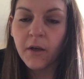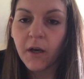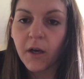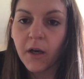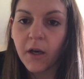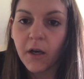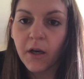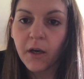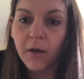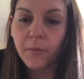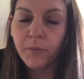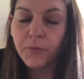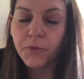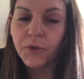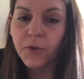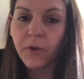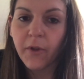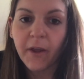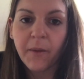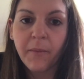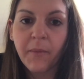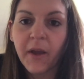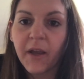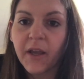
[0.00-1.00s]
um, so
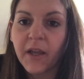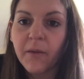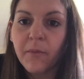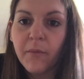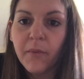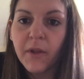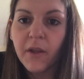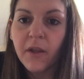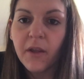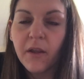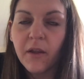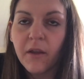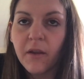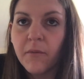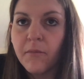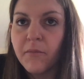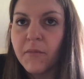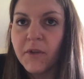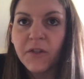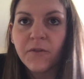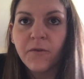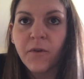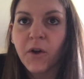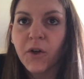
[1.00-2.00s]
like mine could be
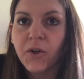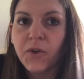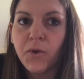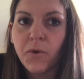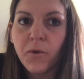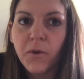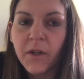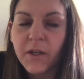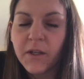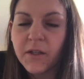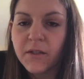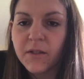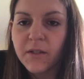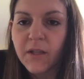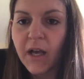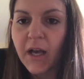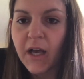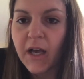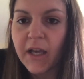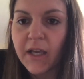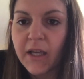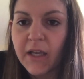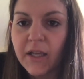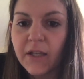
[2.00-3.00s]
Miss Fargnoli
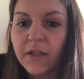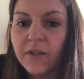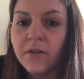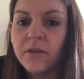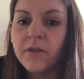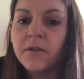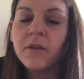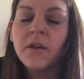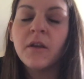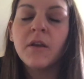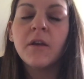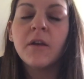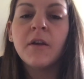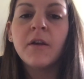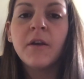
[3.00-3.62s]
Designs,